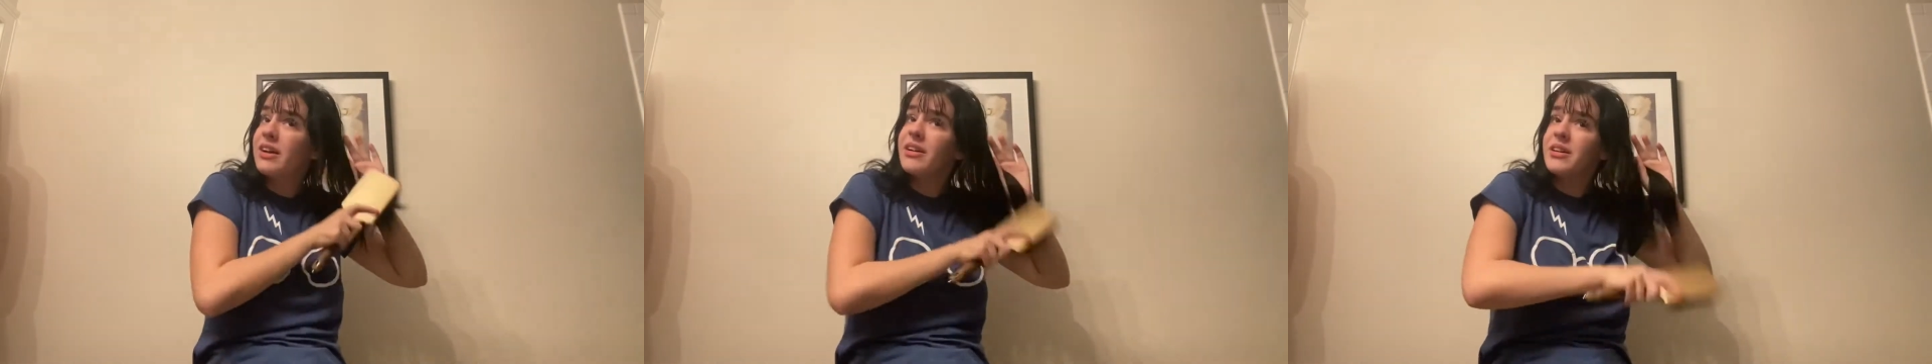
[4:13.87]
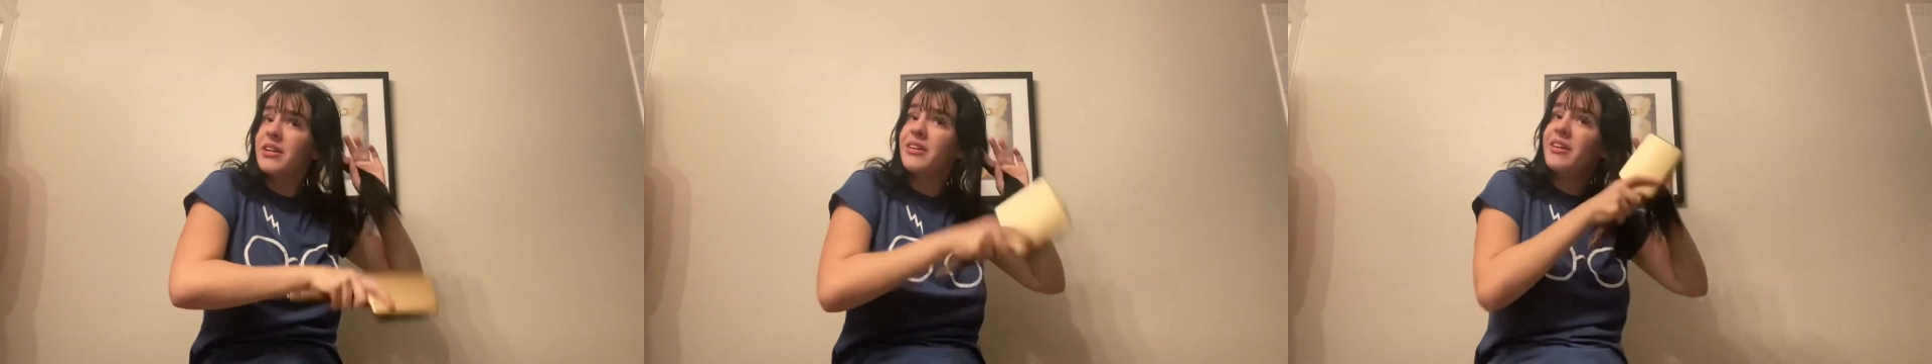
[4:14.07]

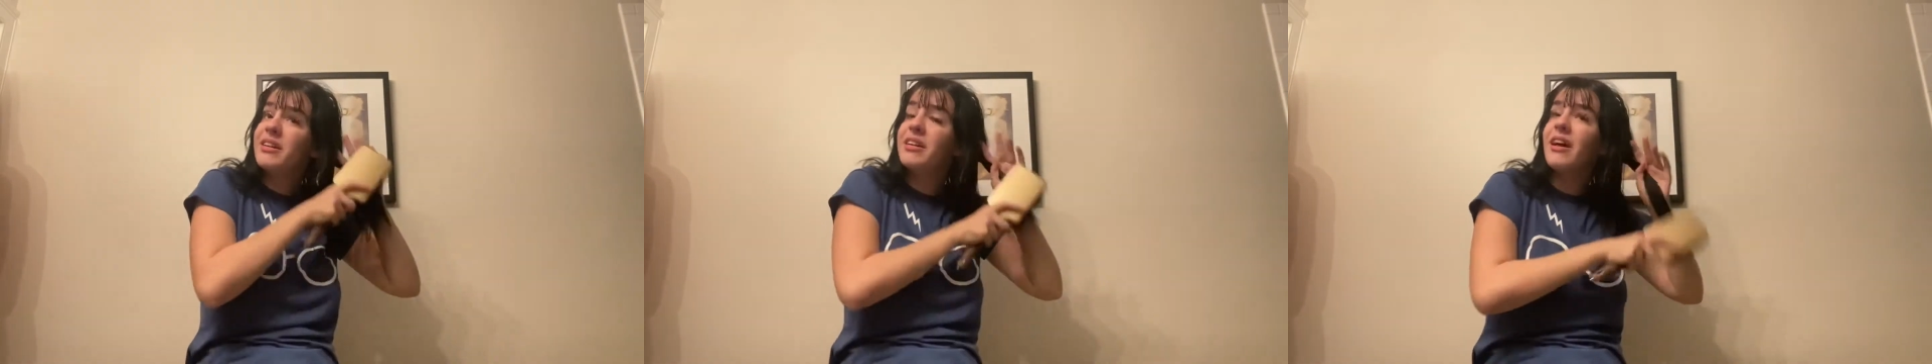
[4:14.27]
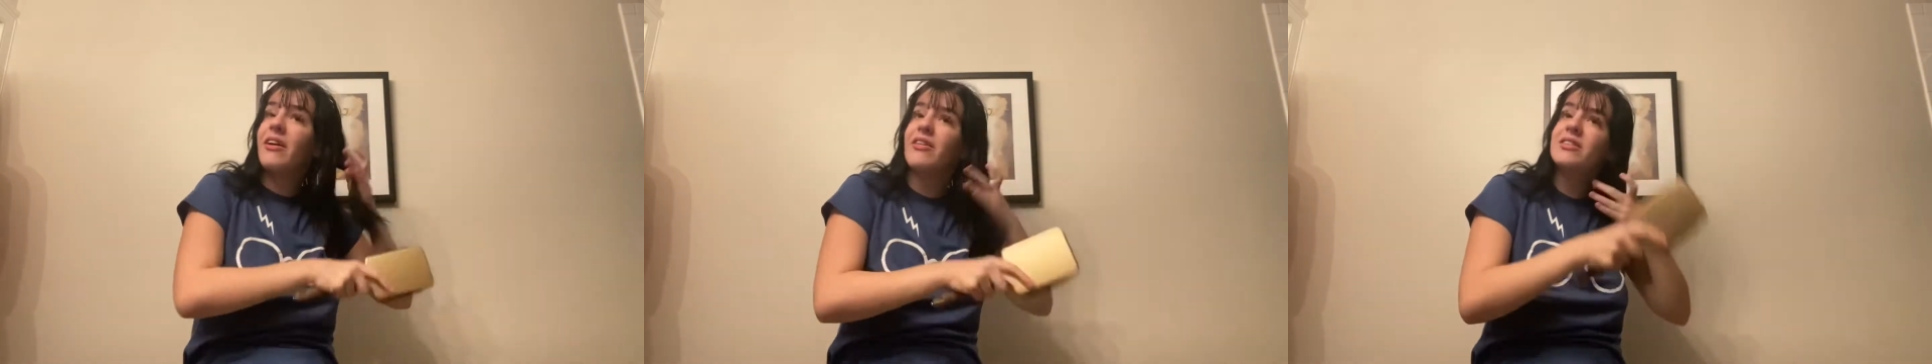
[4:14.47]
You can
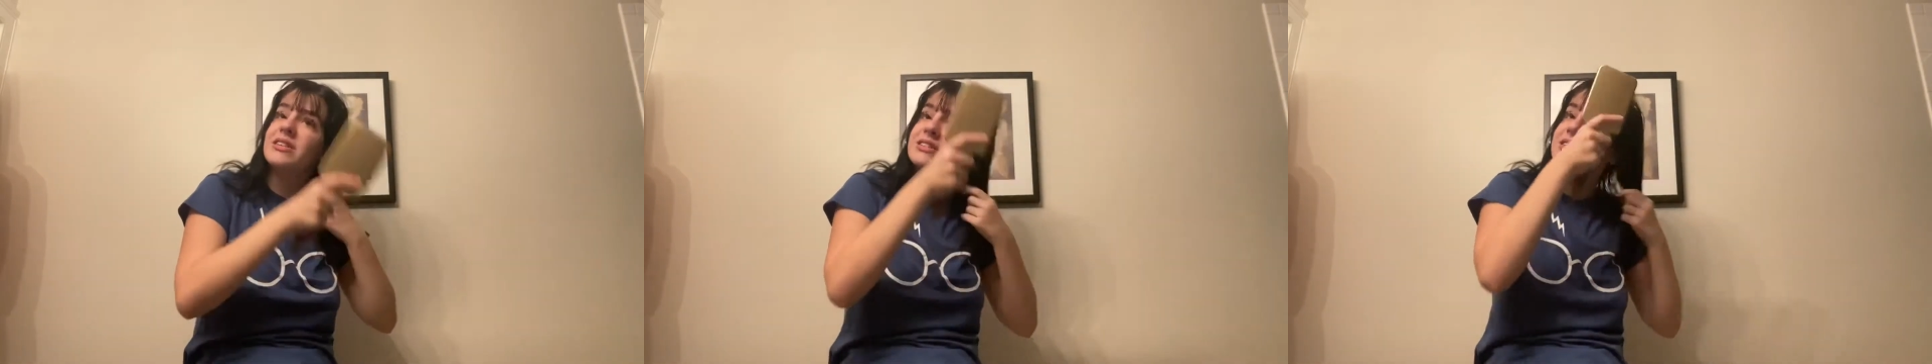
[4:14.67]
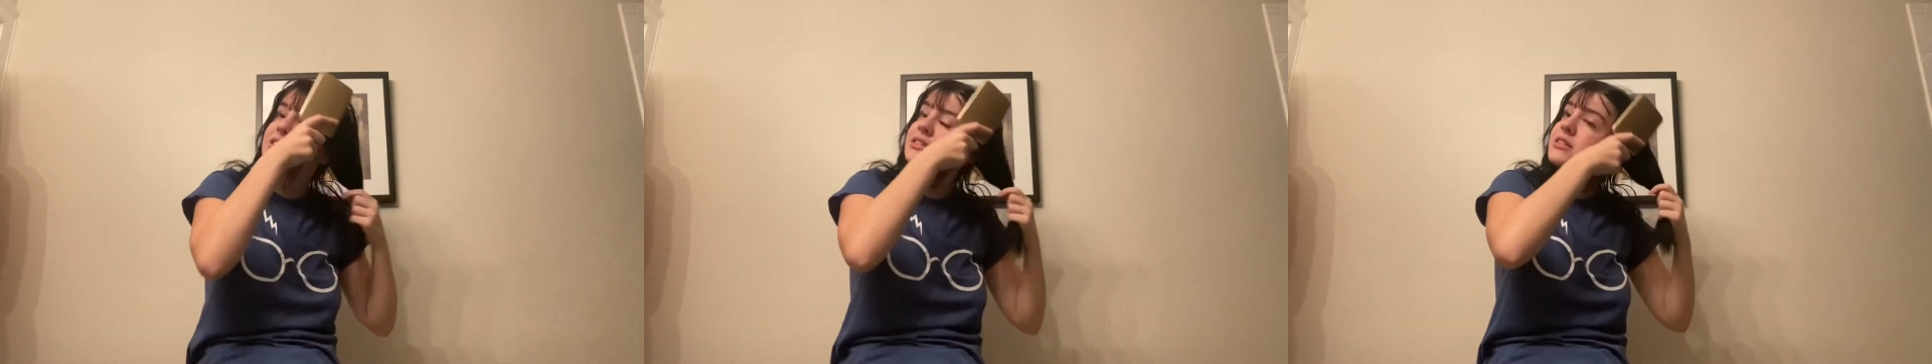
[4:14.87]
tell,
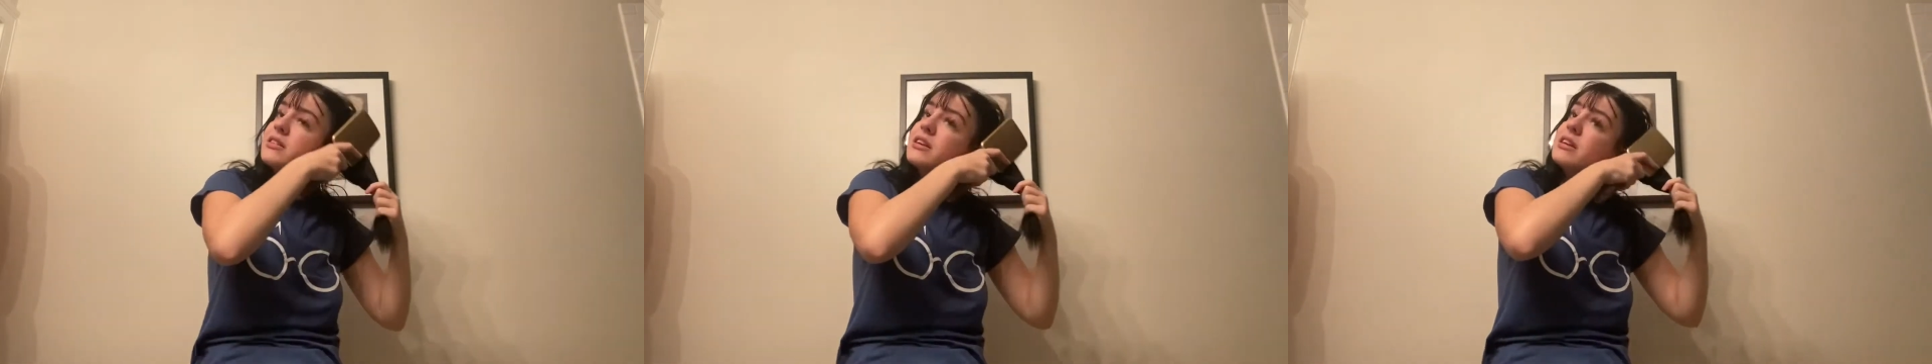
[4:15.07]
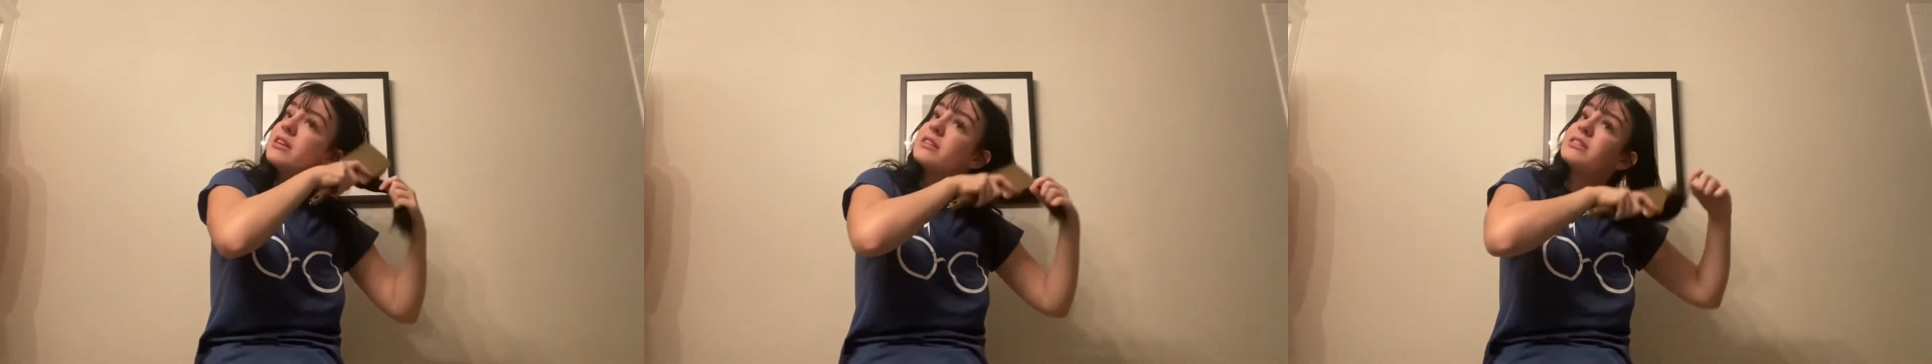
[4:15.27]
it's
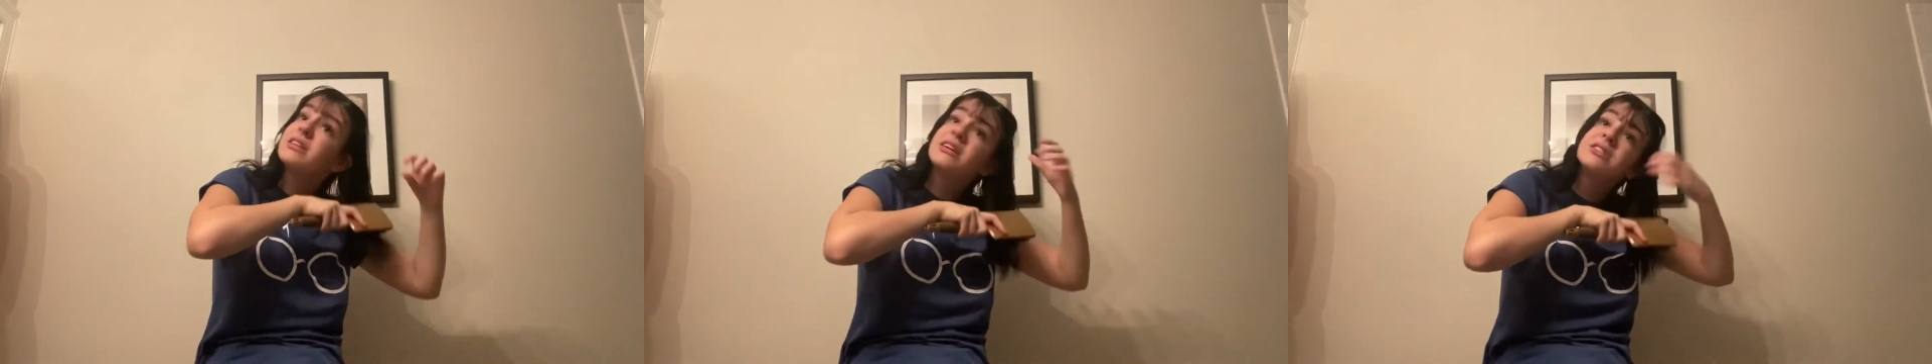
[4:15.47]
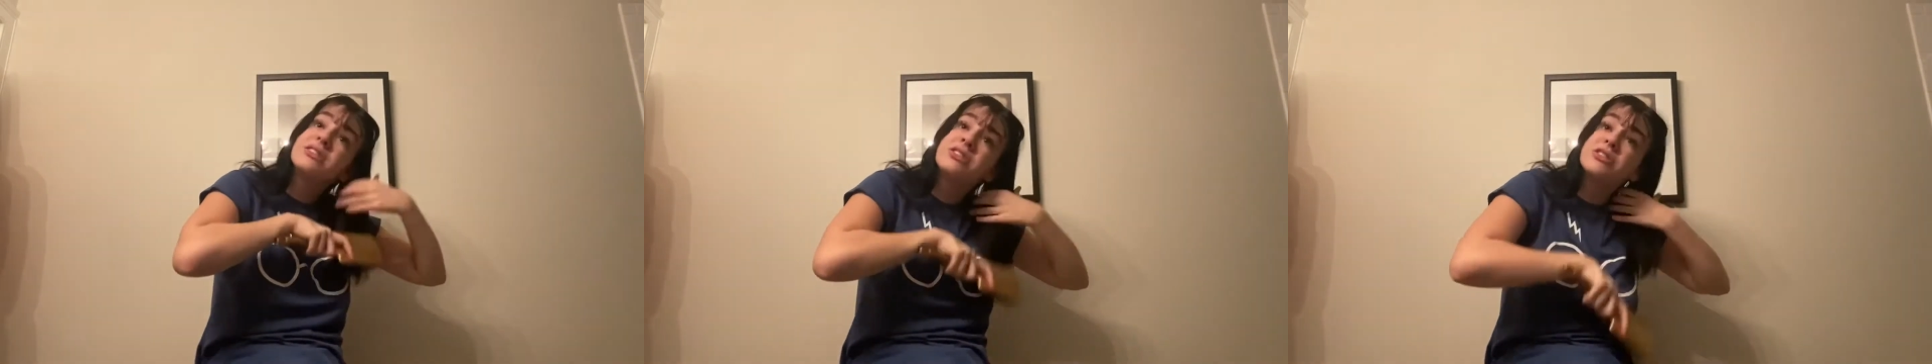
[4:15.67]
literally a
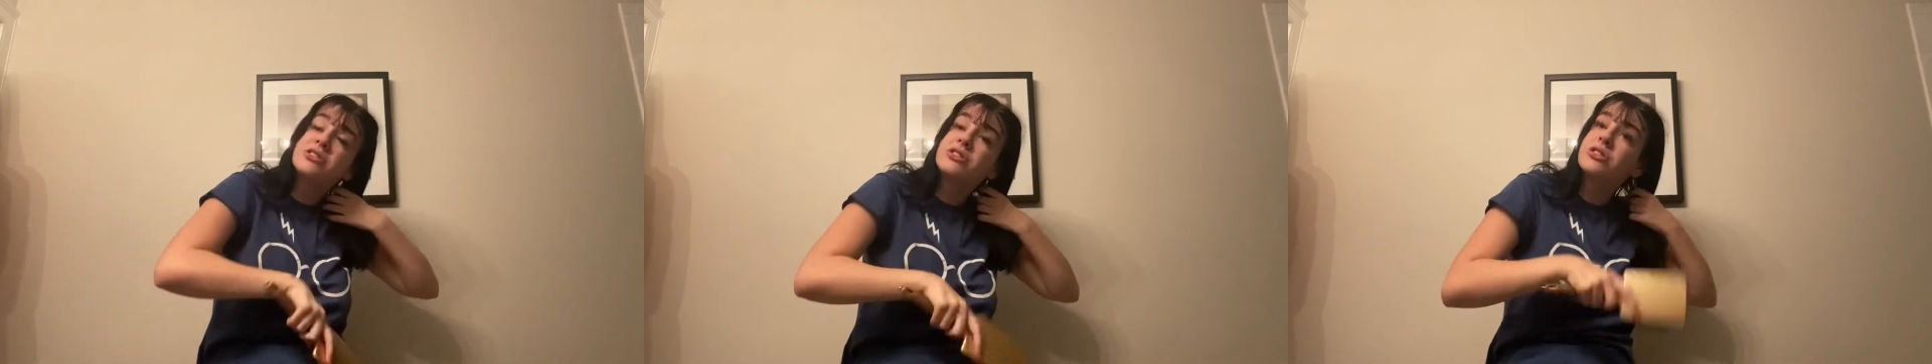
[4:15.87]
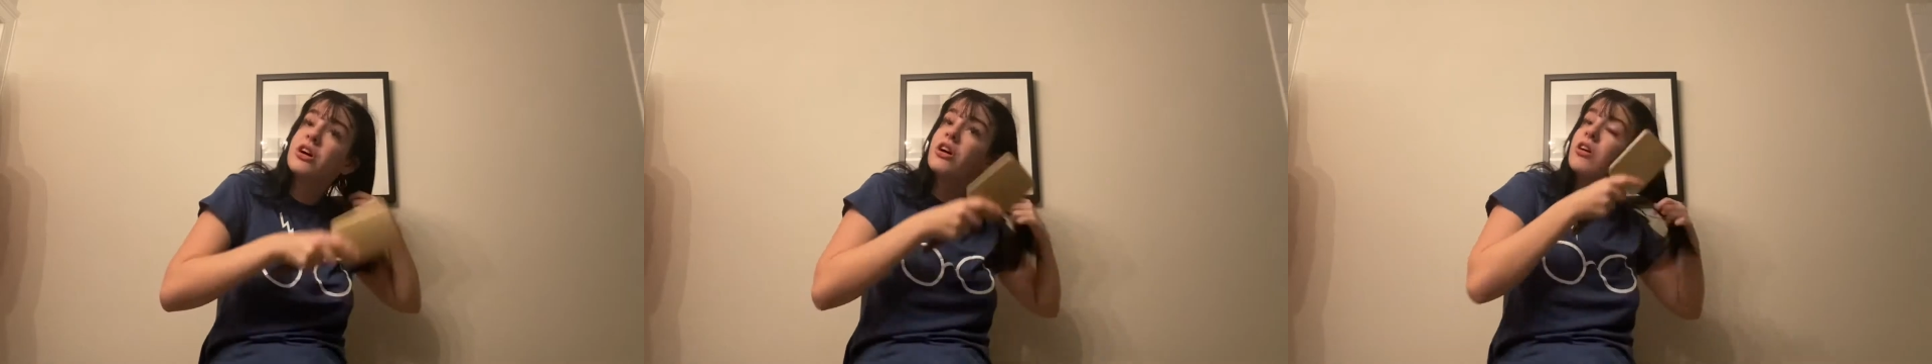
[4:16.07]
disaster.
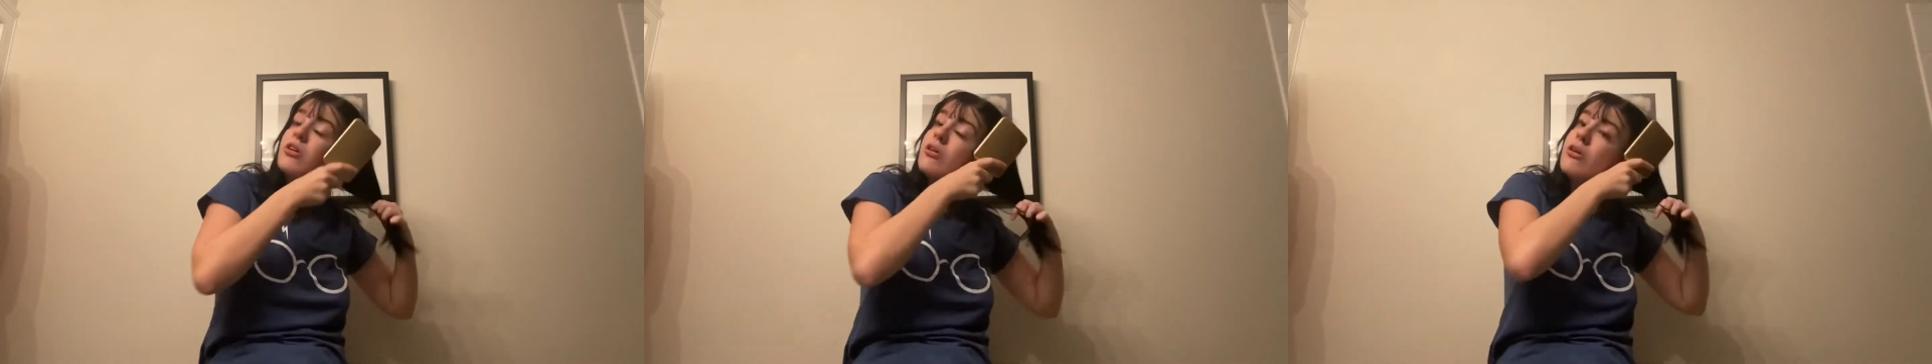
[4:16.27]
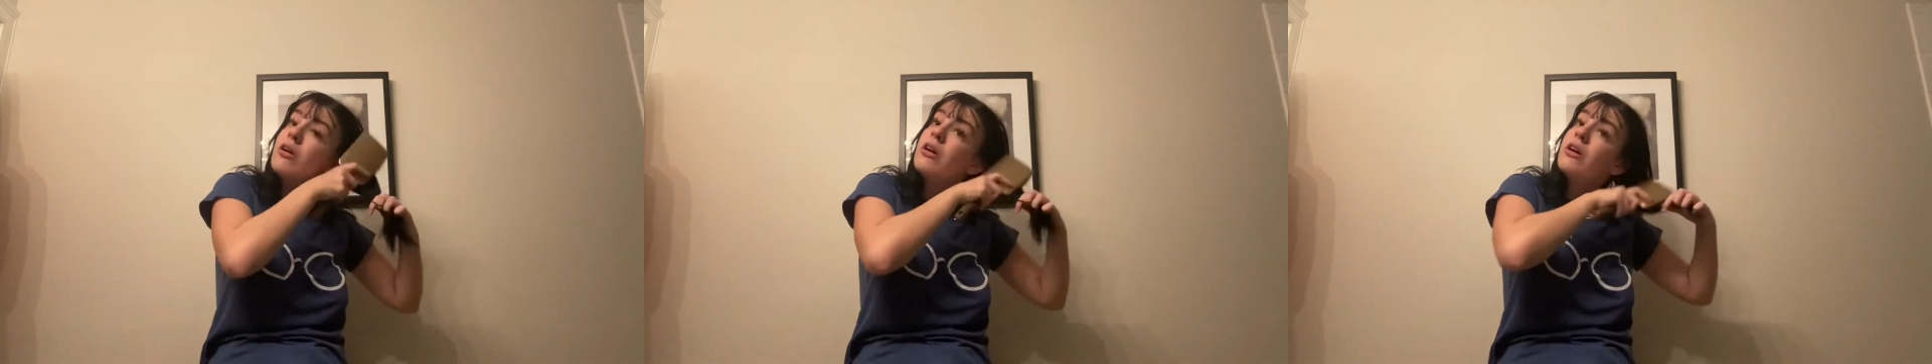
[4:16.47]
So,